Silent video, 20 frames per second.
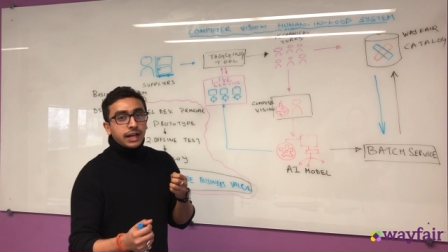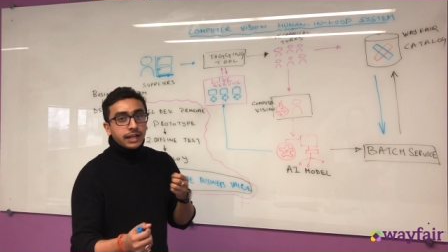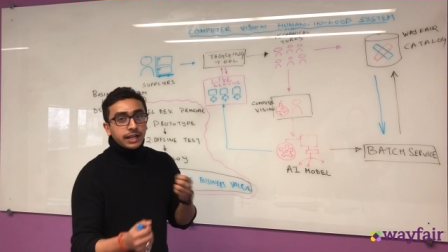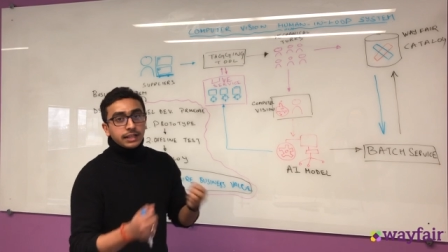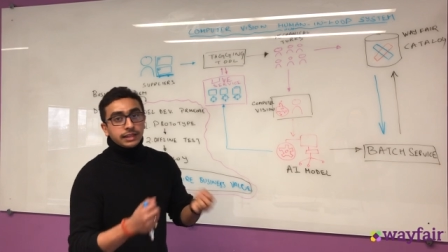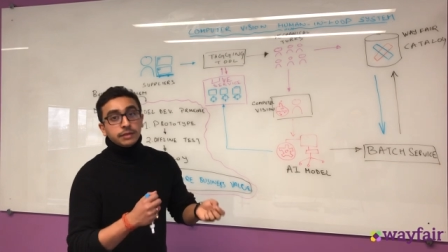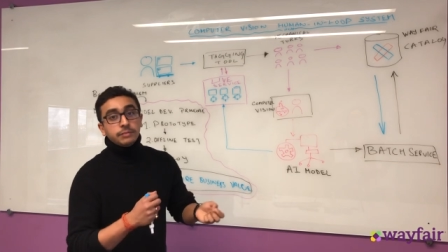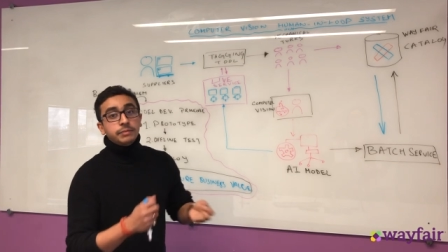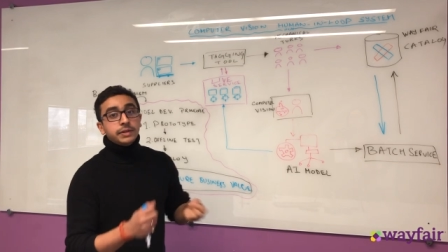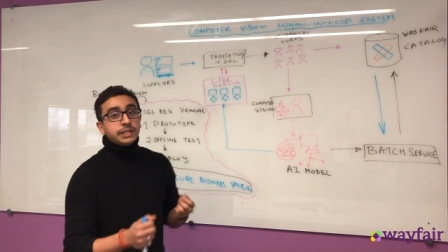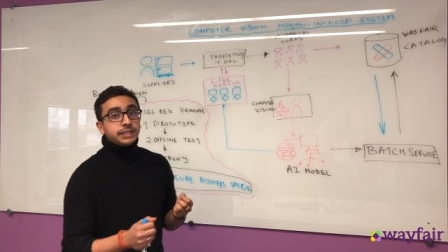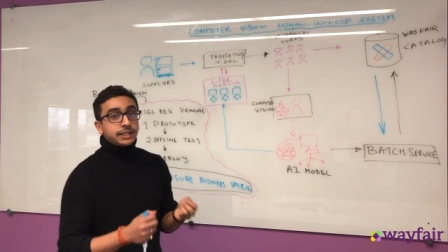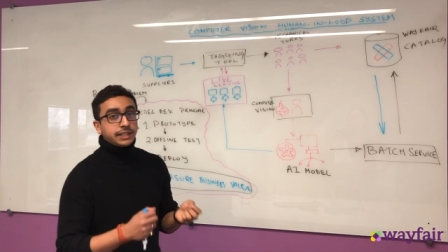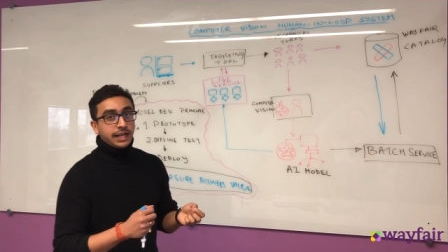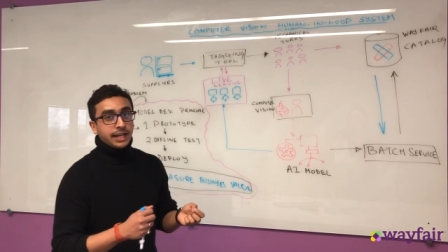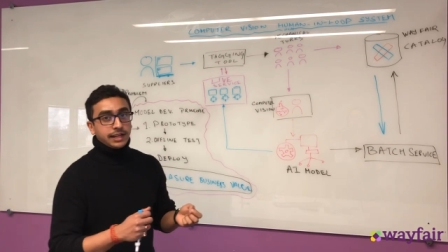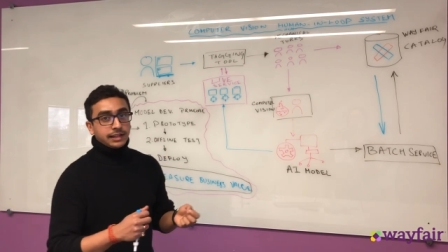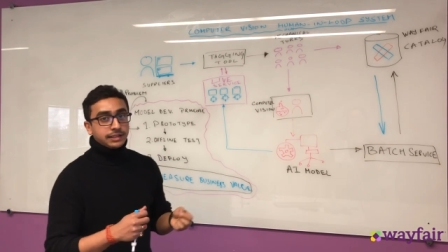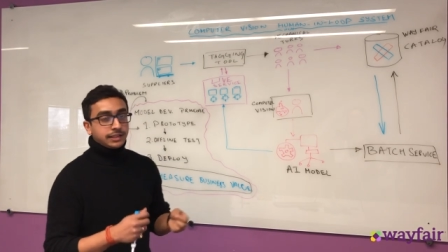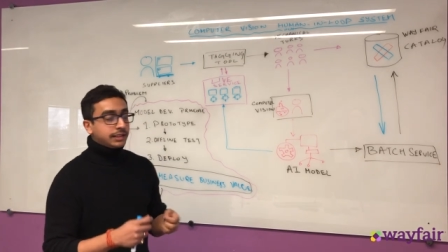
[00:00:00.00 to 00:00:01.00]
correct the
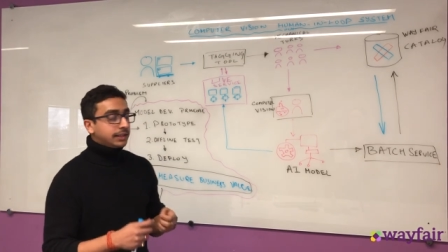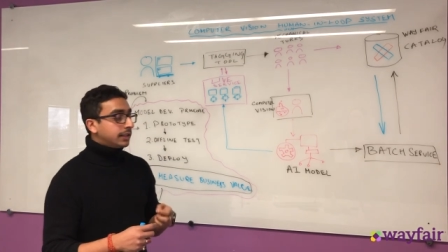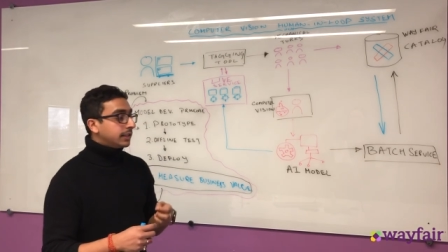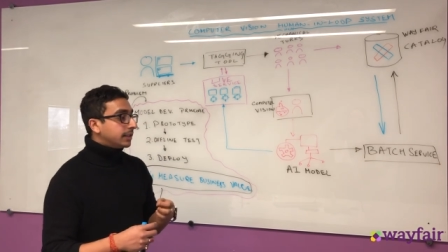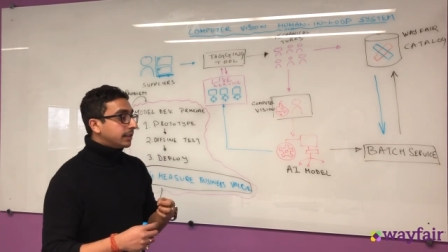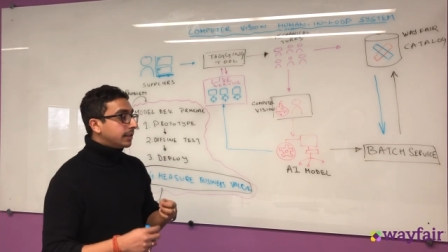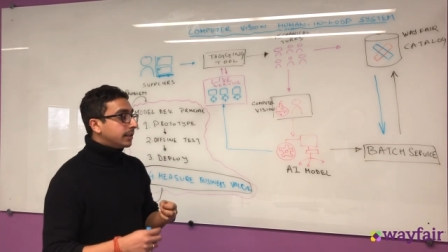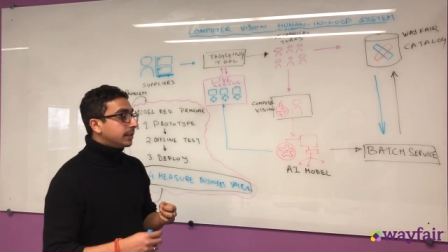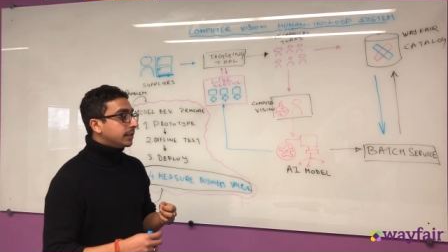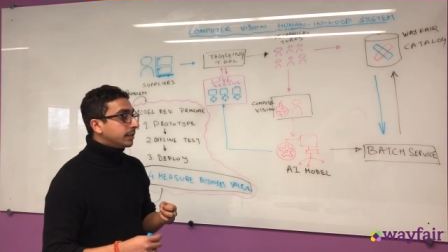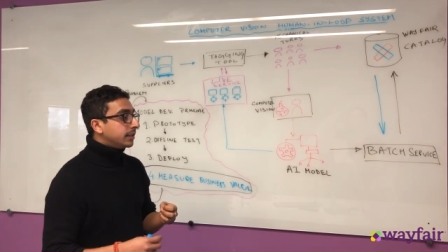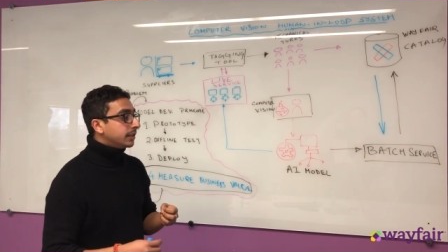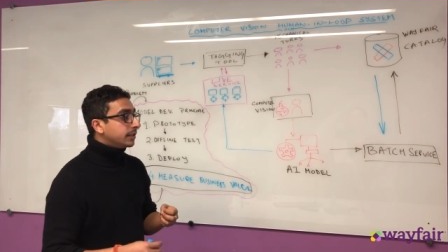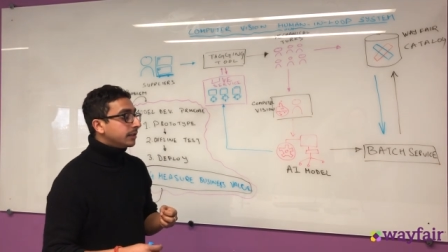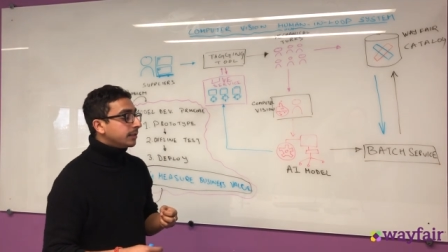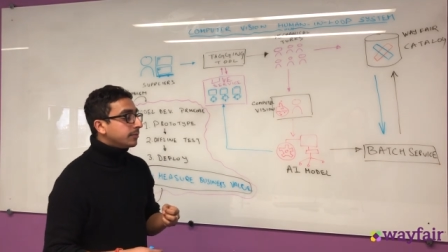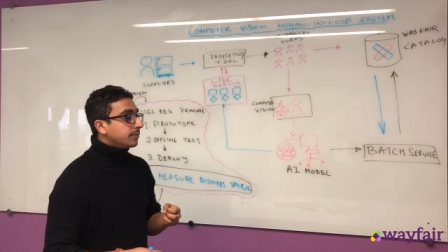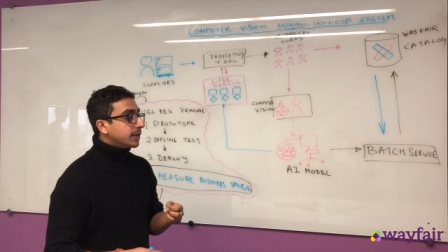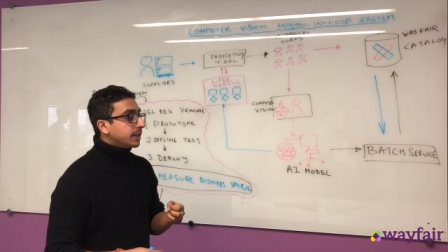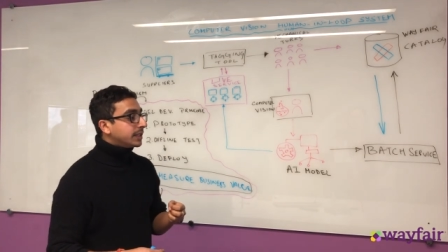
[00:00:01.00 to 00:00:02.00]
mistags, the, the,
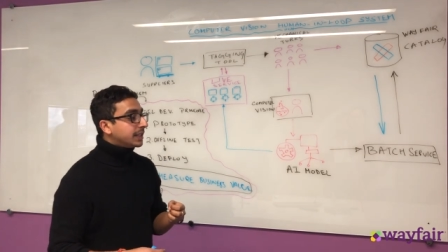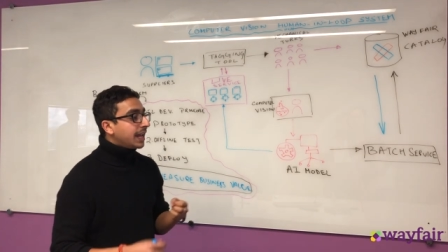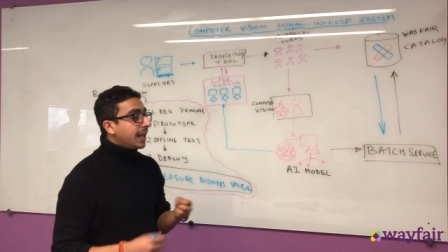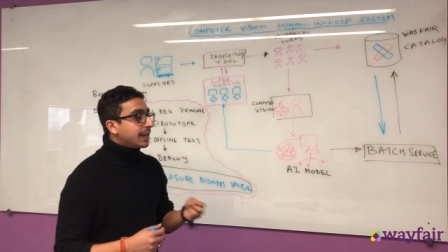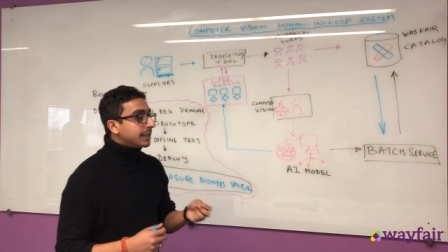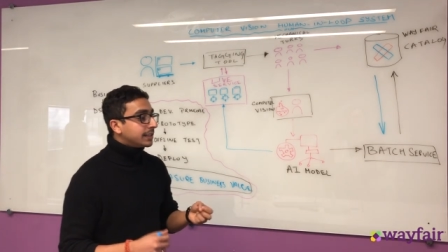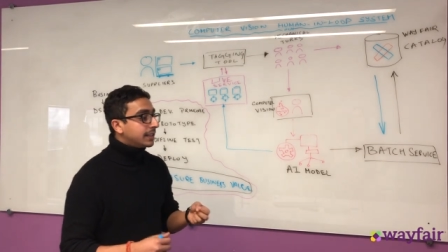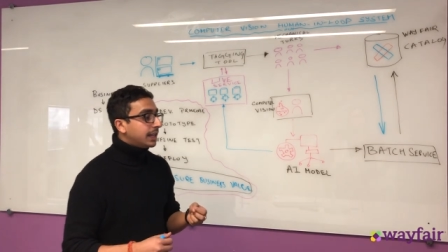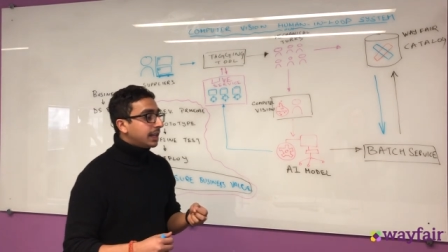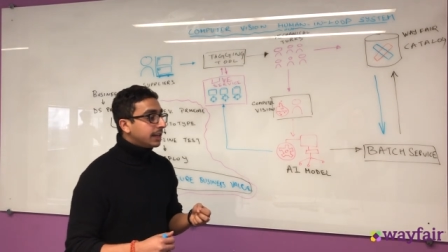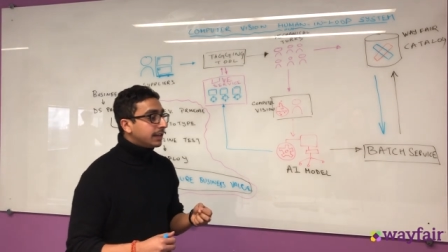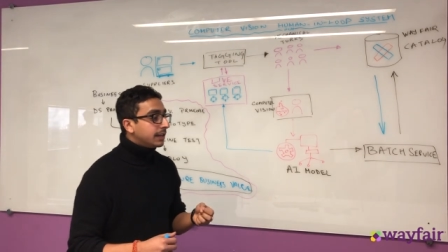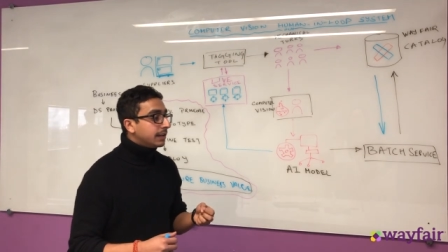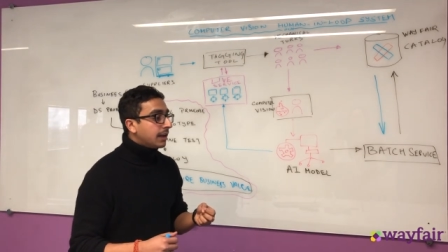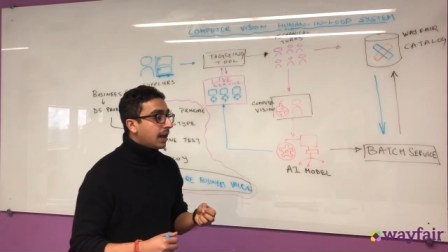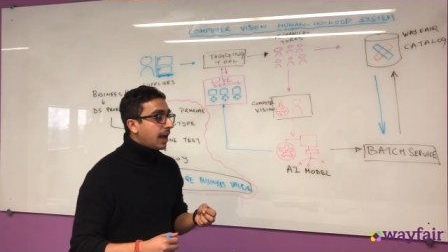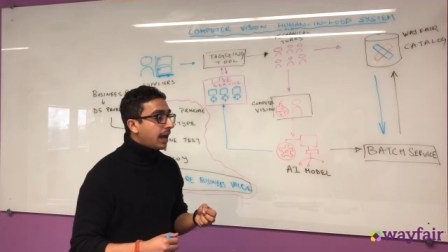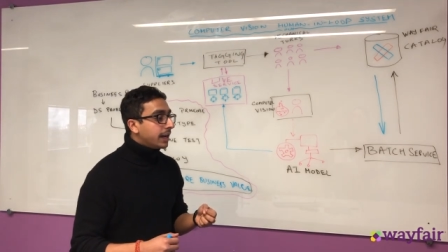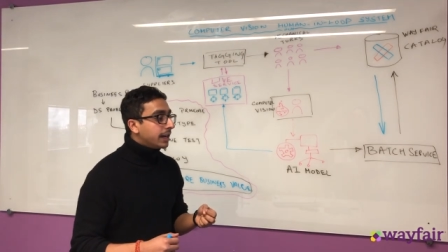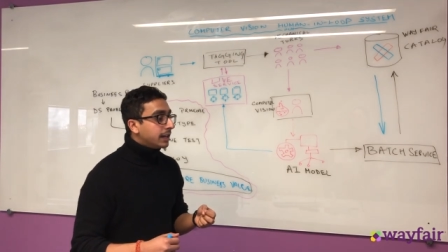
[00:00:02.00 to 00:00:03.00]
the tags that
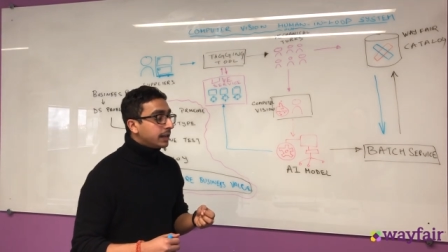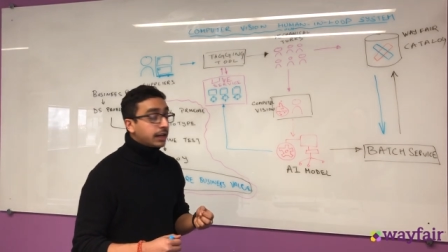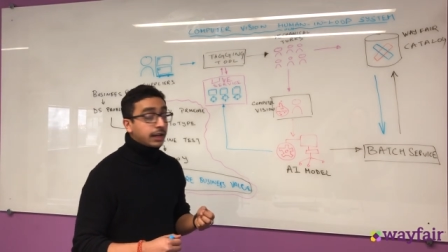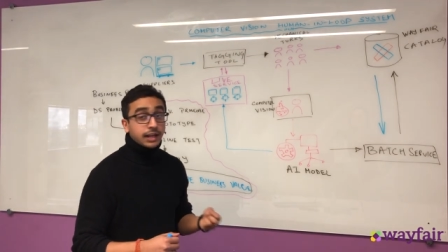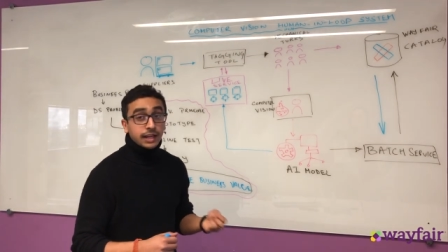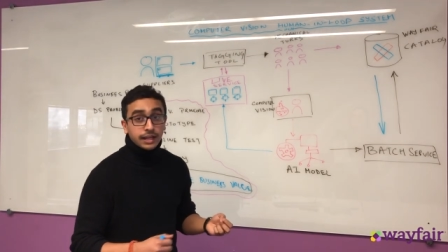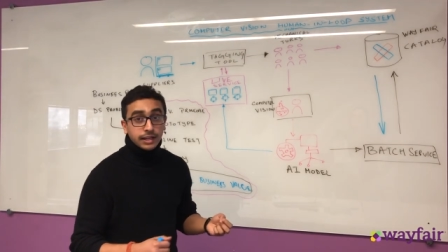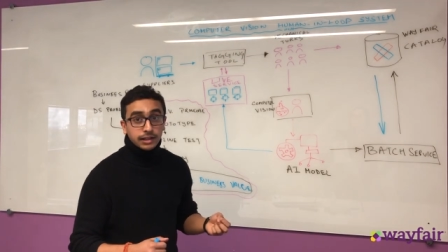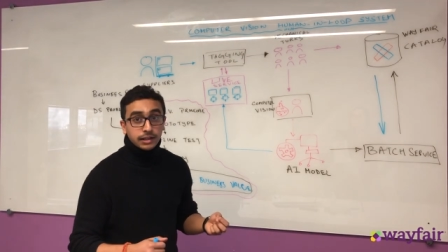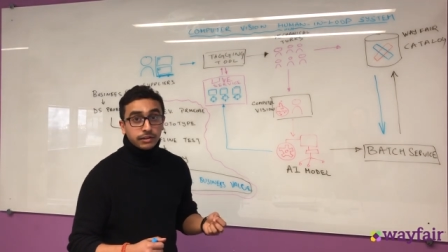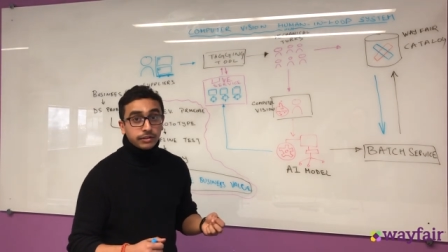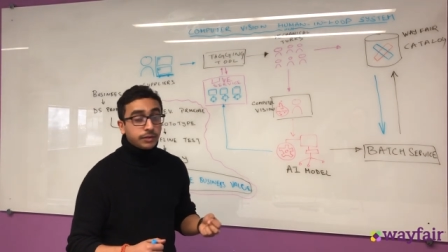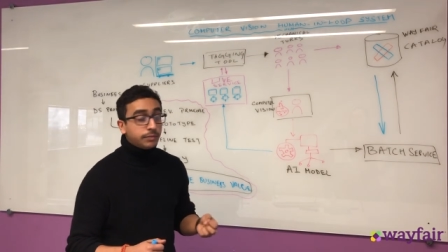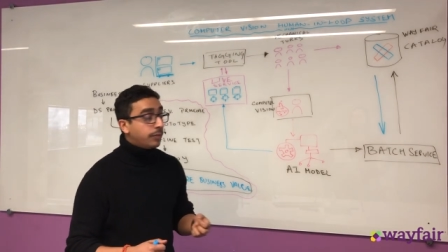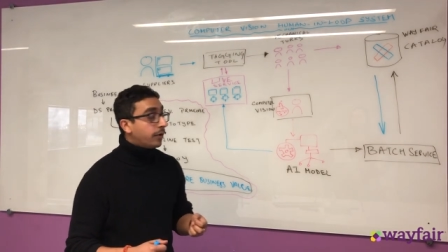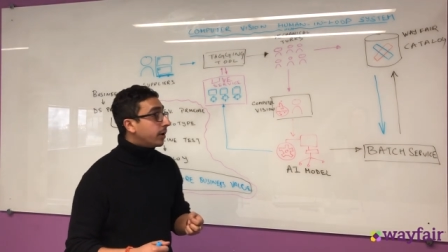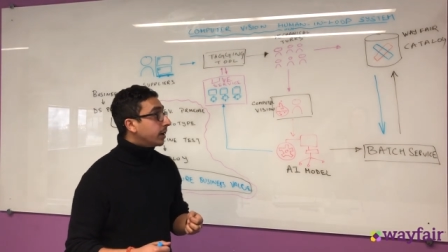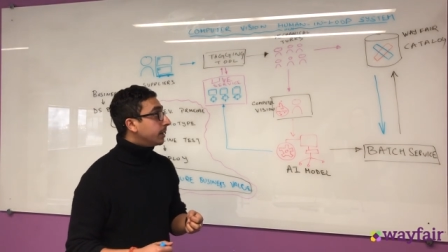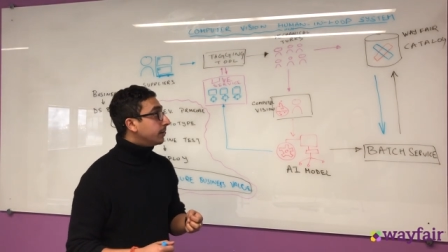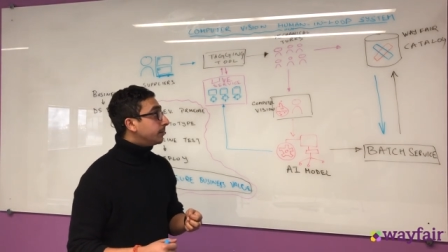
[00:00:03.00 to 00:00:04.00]
aren't right or the
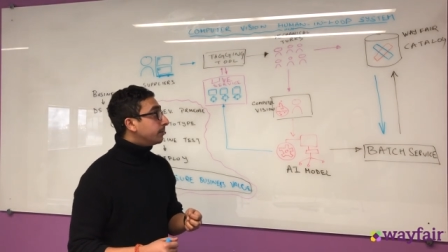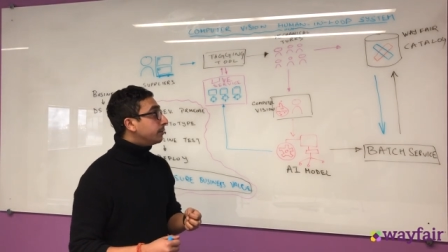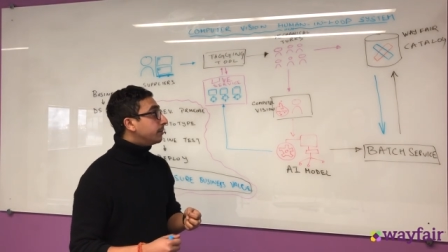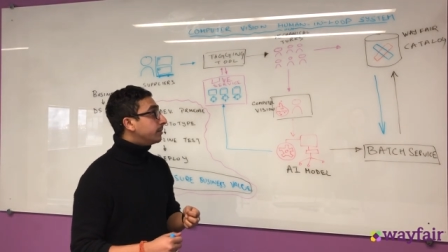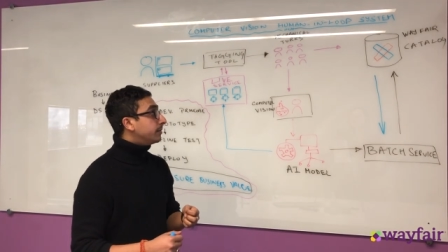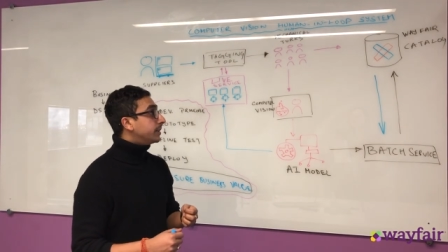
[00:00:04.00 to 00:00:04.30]
model